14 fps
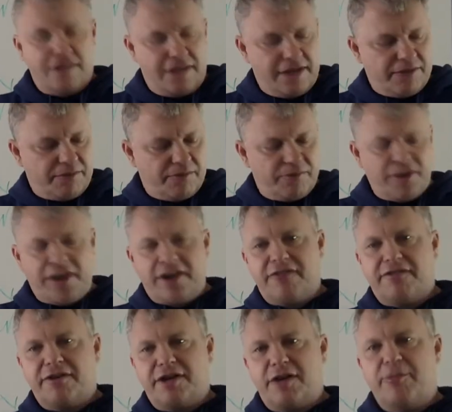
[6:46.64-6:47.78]
And that
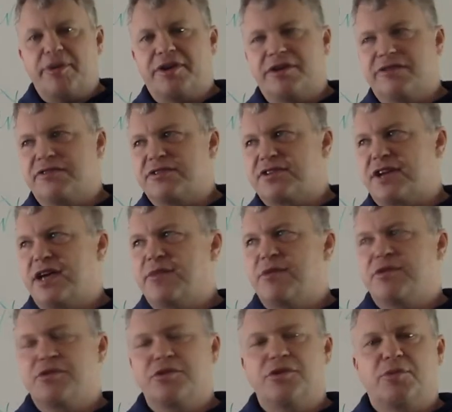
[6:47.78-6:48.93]
offer got better over time,
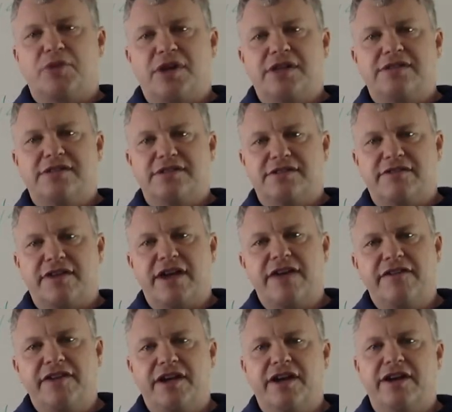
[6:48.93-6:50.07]
and through the process of
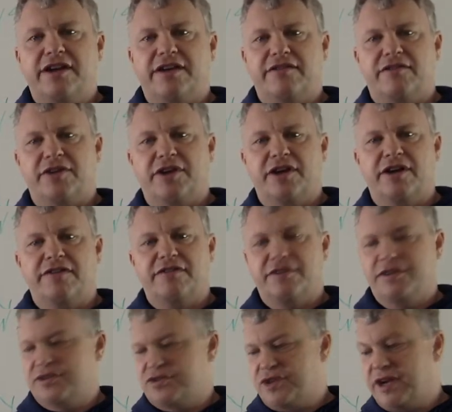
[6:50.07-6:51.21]
having a high converting offer
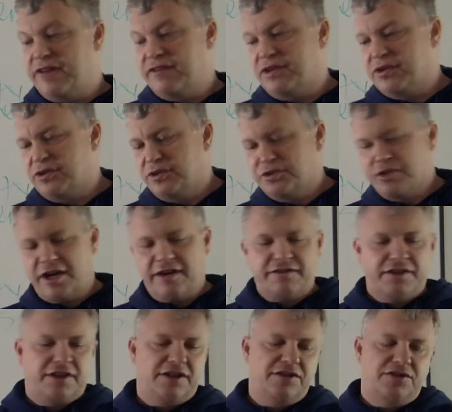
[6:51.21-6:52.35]
and driving cold
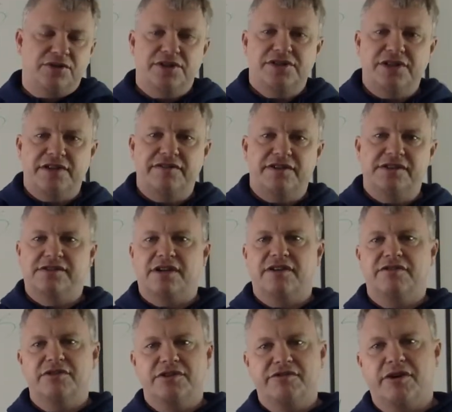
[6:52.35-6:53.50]
traffic and doing JV
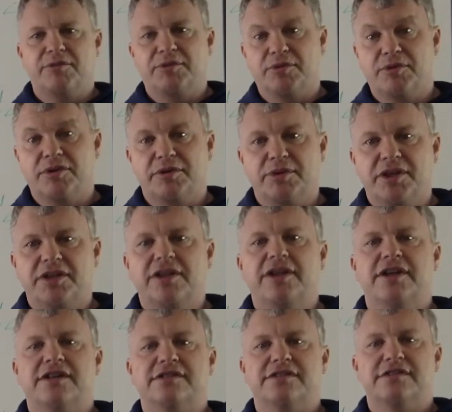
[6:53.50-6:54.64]
stuff, we developed a really big
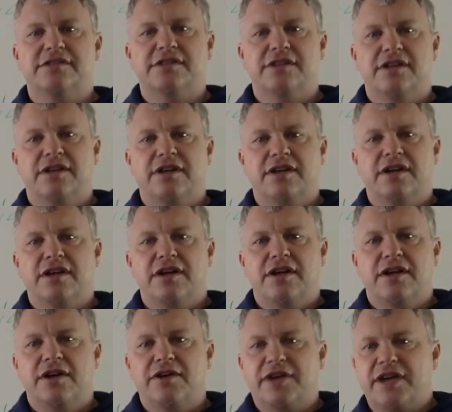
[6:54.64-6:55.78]
list.
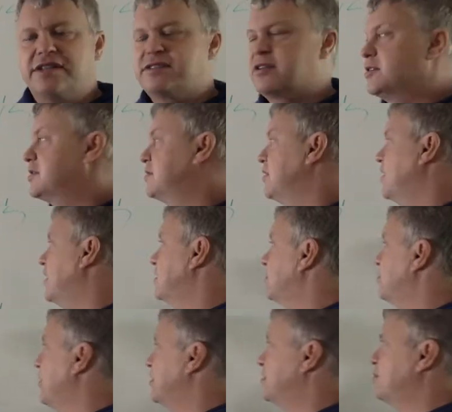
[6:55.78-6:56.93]
Okay, so
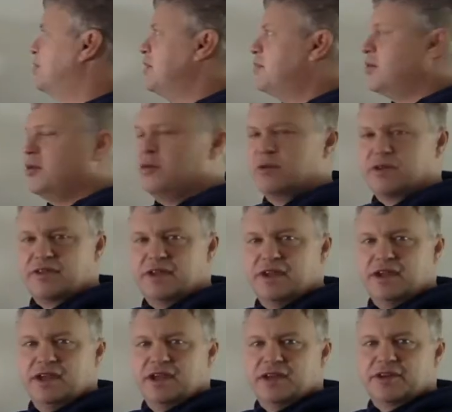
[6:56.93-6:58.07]
it's people
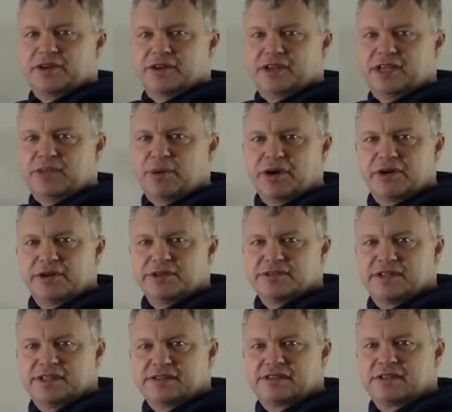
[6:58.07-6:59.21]
that are key partners
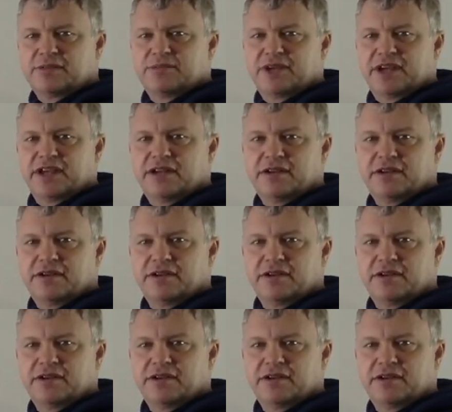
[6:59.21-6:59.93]
and someday.